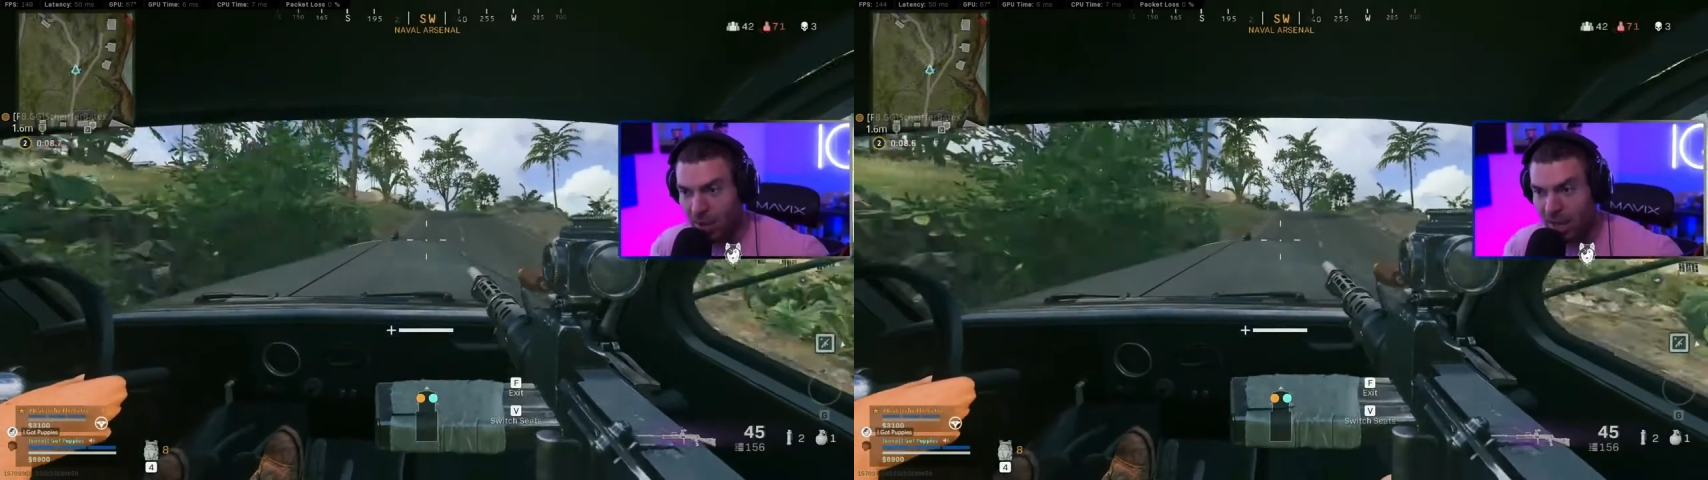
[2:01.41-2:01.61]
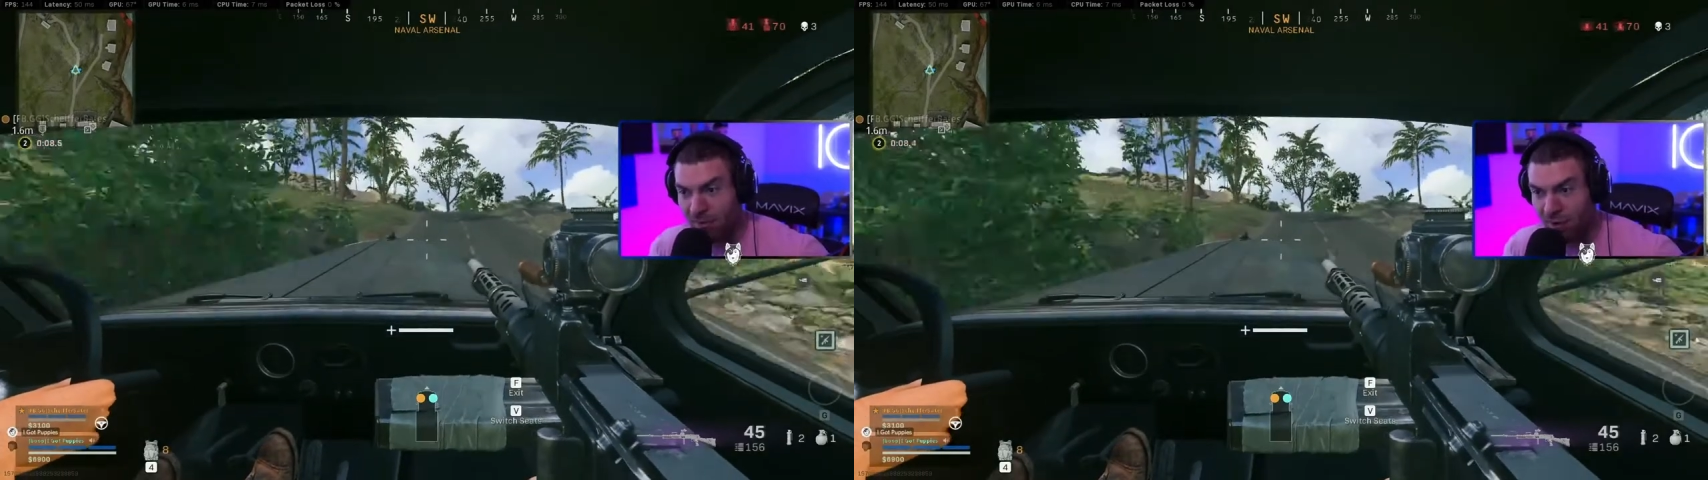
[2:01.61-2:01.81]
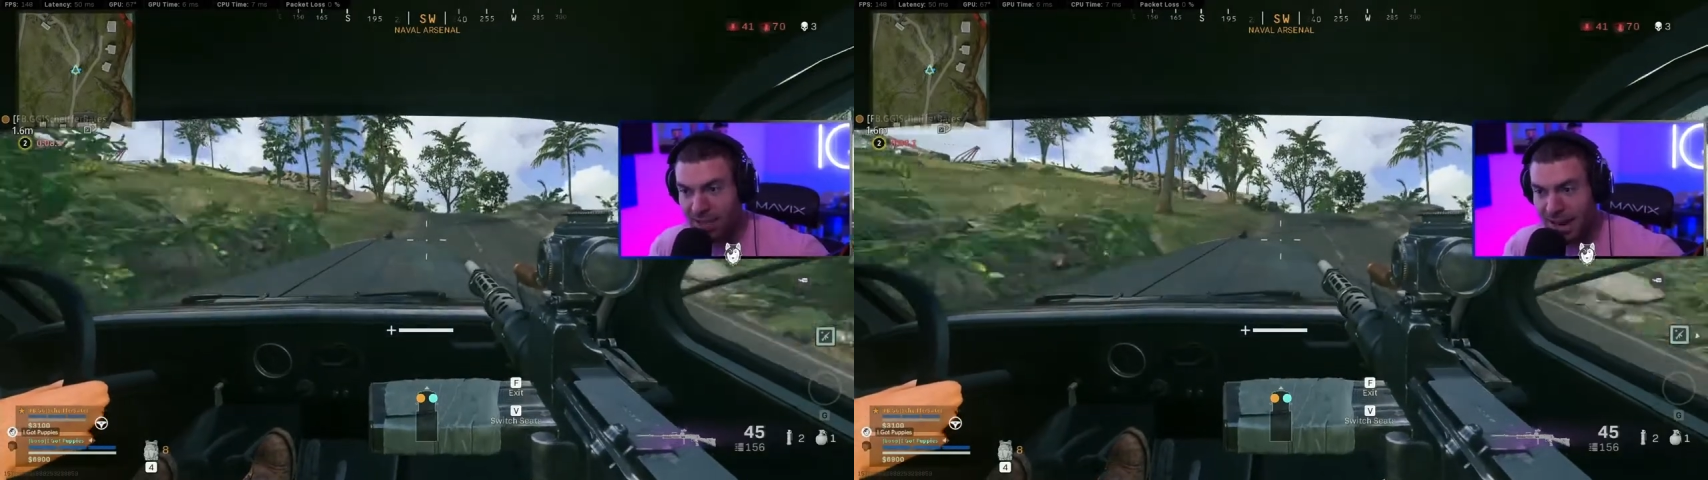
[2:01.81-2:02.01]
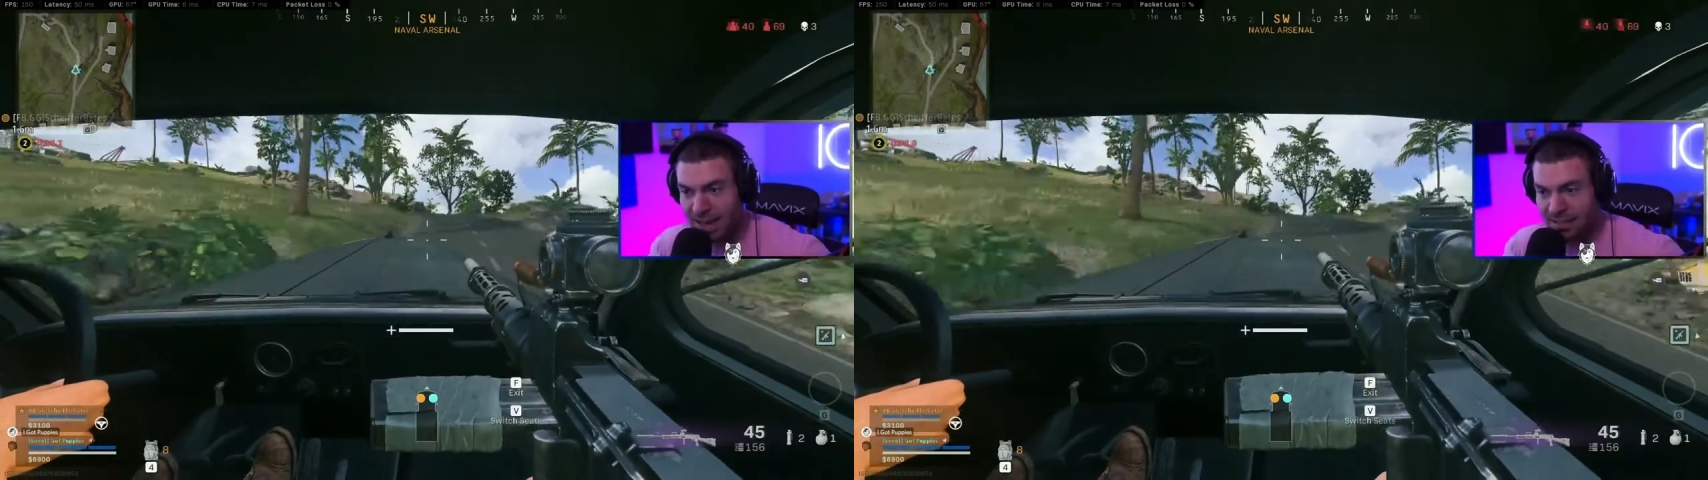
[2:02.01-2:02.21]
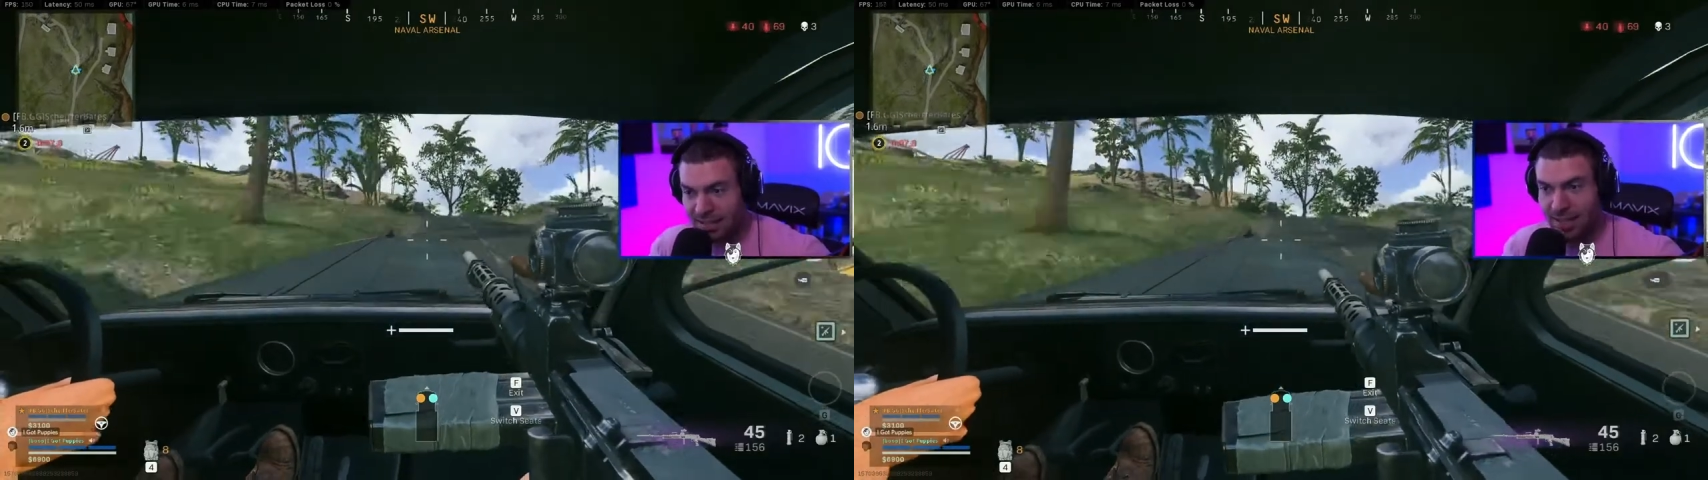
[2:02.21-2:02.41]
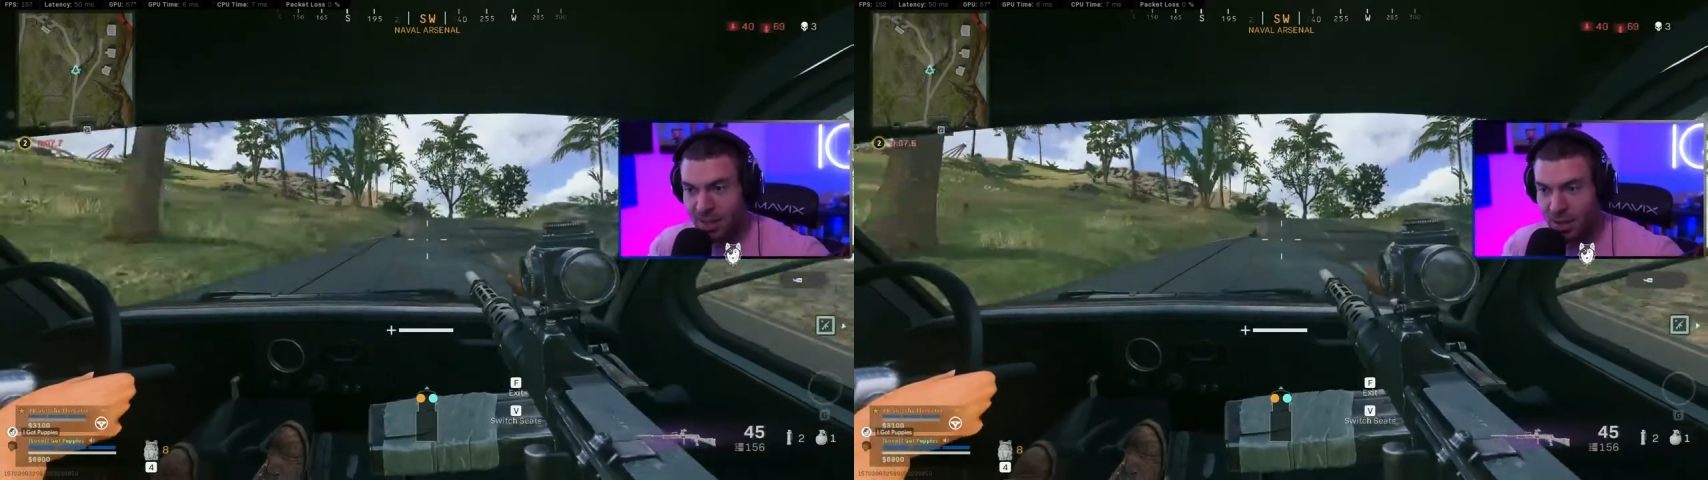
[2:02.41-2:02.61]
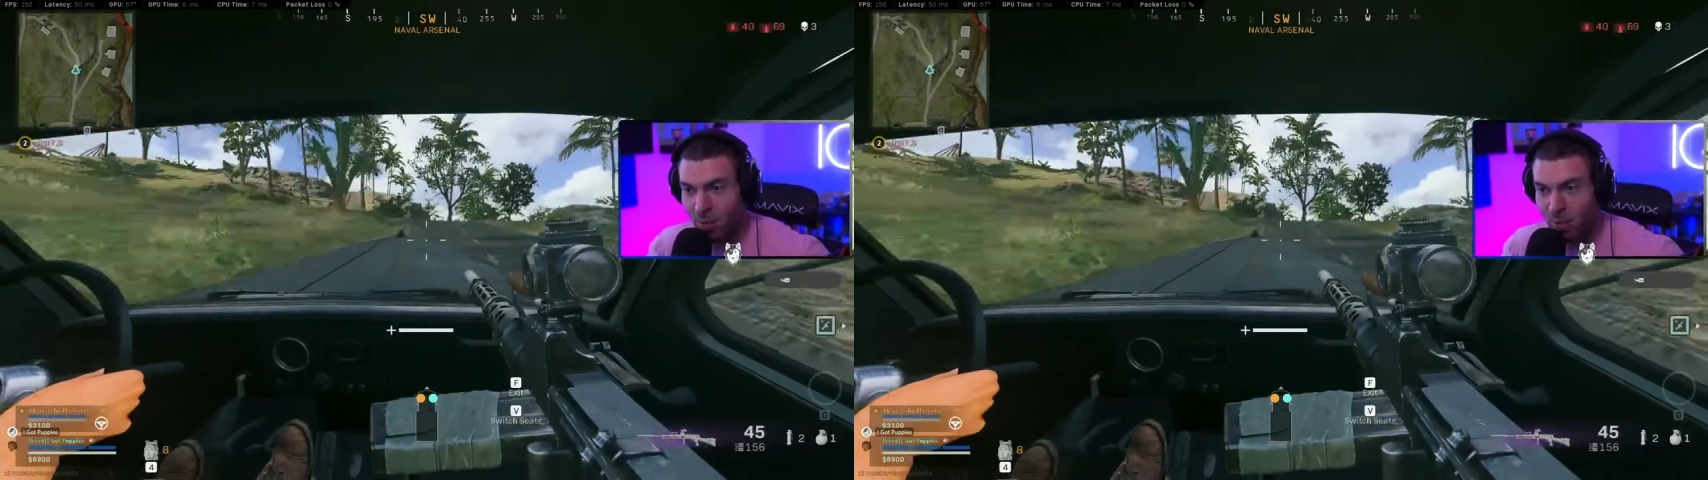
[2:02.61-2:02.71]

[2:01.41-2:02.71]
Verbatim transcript: we inward dance killing.